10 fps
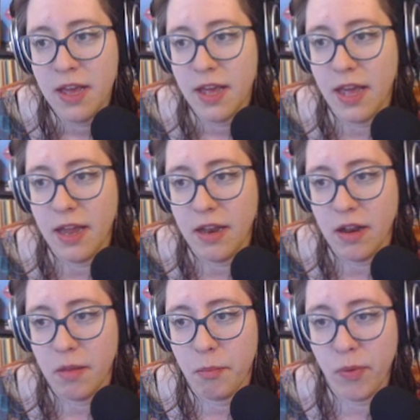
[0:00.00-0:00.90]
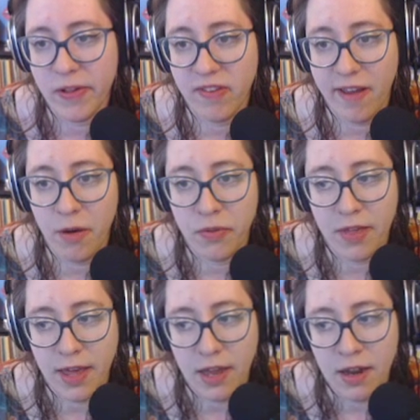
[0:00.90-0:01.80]
and points out
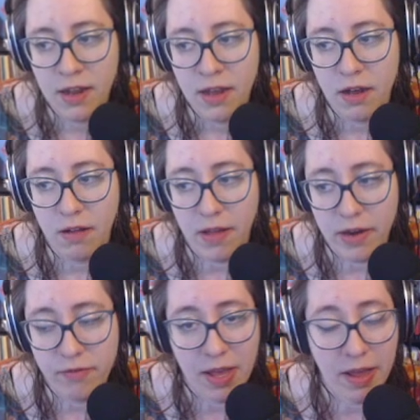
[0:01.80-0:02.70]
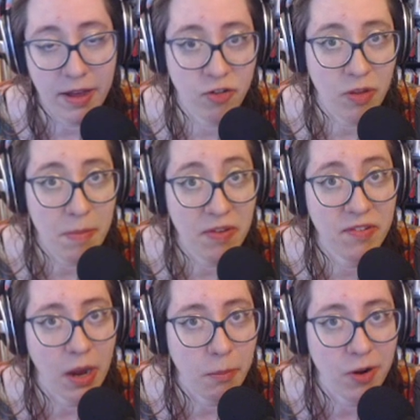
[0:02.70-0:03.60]
that a lot of actually
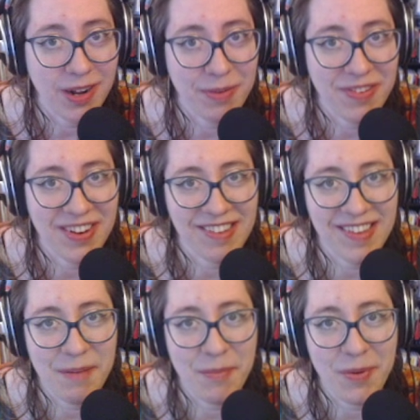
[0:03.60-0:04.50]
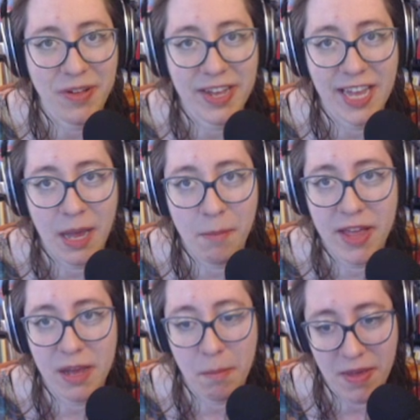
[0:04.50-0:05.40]
Myst got brought up as an example. A game
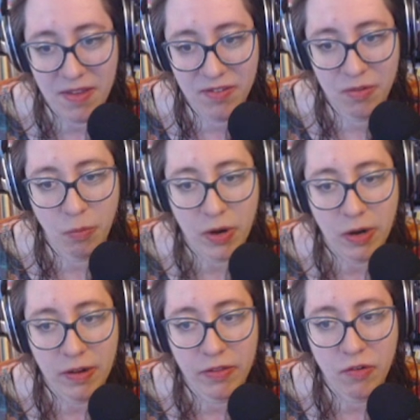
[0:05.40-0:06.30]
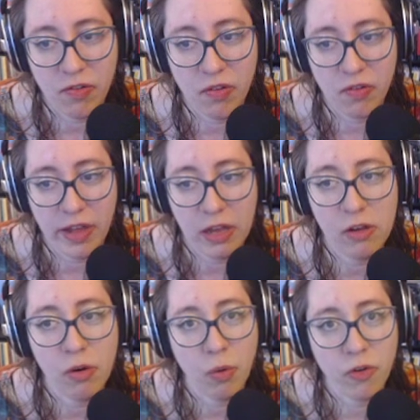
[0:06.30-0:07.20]
like Myst, where there's this like
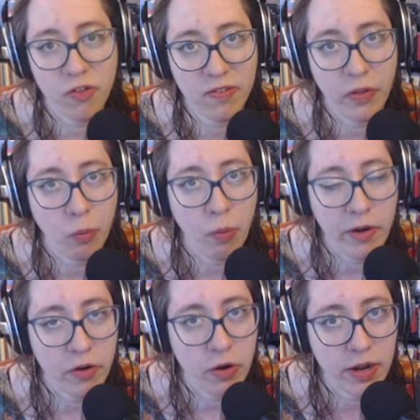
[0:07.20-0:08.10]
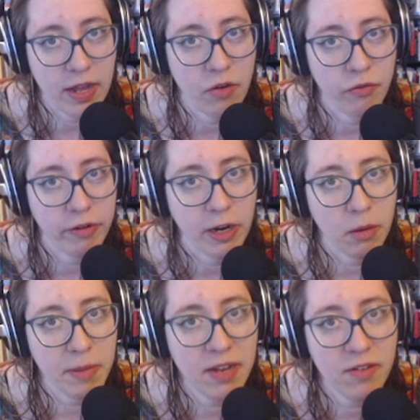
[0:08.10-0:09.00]
gorgeously rendered
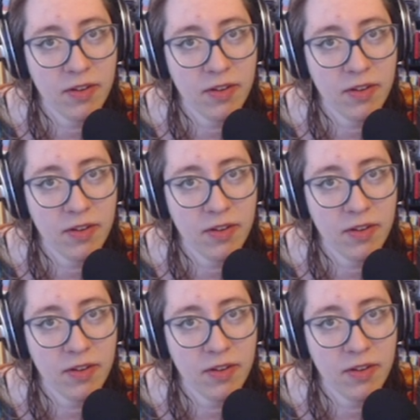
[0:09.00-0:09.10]
environment,